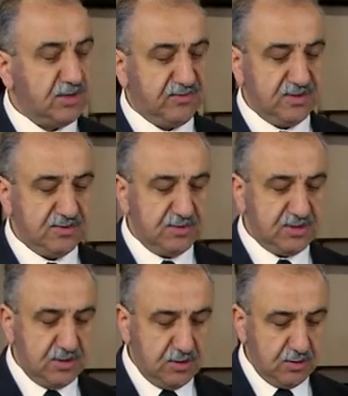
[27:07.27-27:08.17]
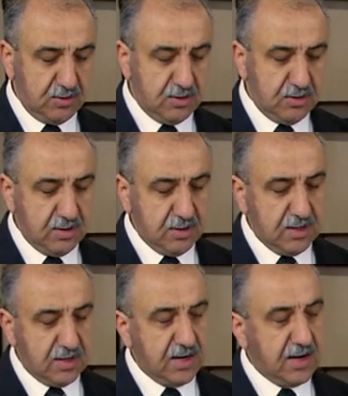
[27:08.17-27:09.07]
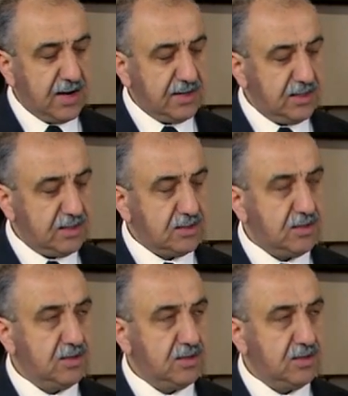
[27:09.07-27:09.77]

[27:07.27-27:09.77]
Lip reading: of this material, and it